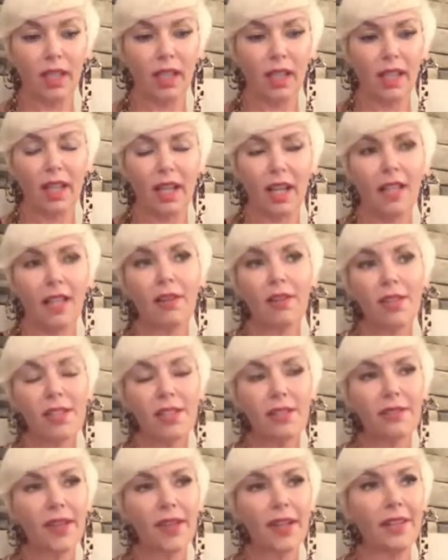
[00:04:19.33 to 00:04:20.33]
I
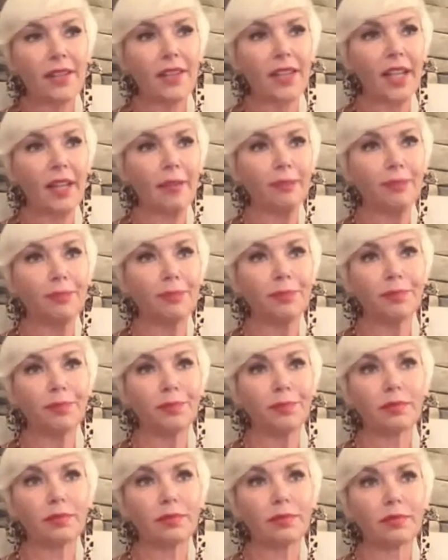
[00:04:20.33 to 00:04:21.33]
also felt that
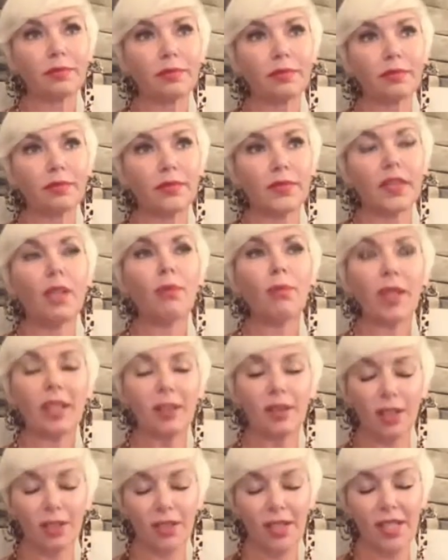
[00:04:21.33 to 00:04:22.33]

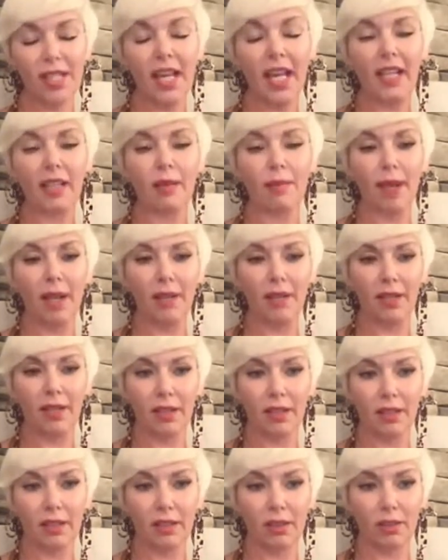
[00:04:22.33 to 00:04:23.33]
what you're saying about
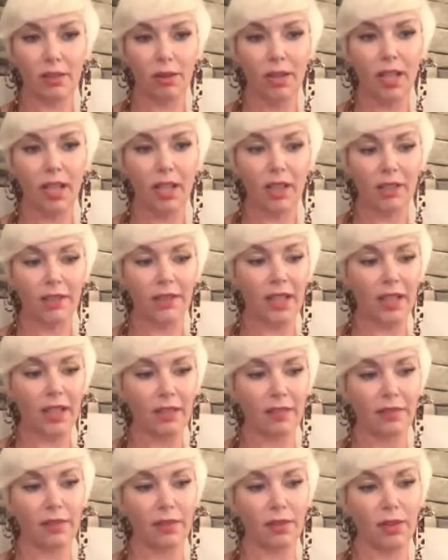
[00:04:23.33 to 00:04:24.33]
the choreography on the
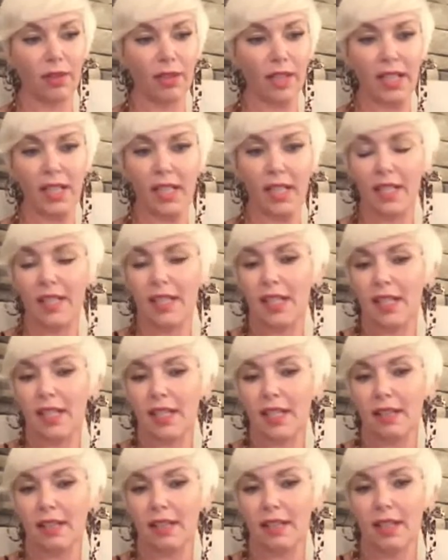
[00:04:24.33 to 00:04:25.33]
floor, it
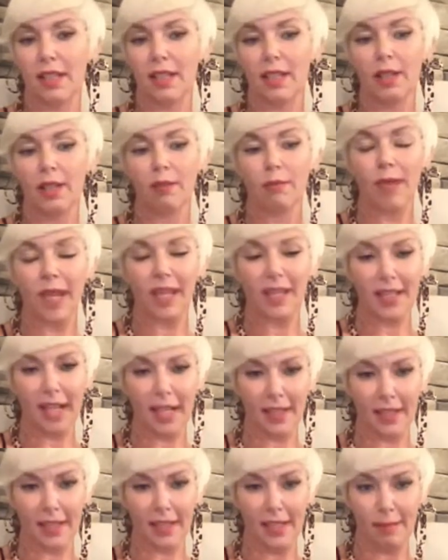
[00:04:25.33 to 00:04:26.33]
doesn't make
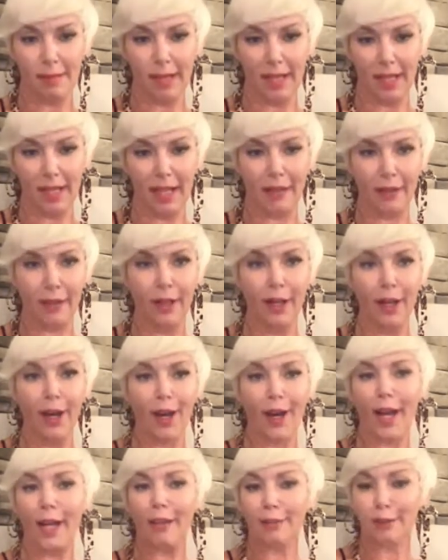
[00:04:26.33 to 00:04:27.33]
sense to me. Now,
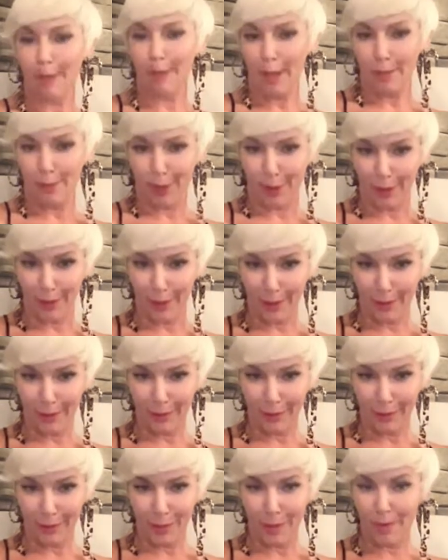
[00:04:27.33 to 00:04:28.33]
I remember
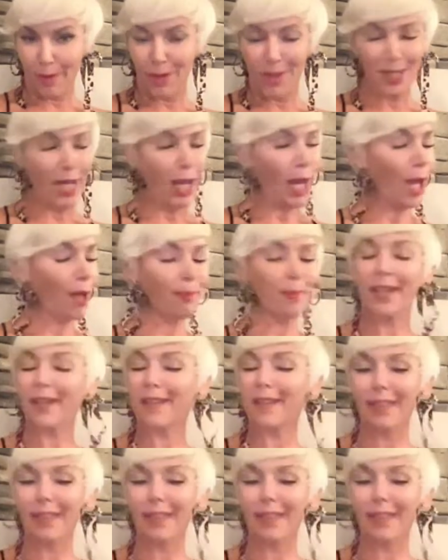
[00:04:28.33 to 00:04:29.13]
the most epic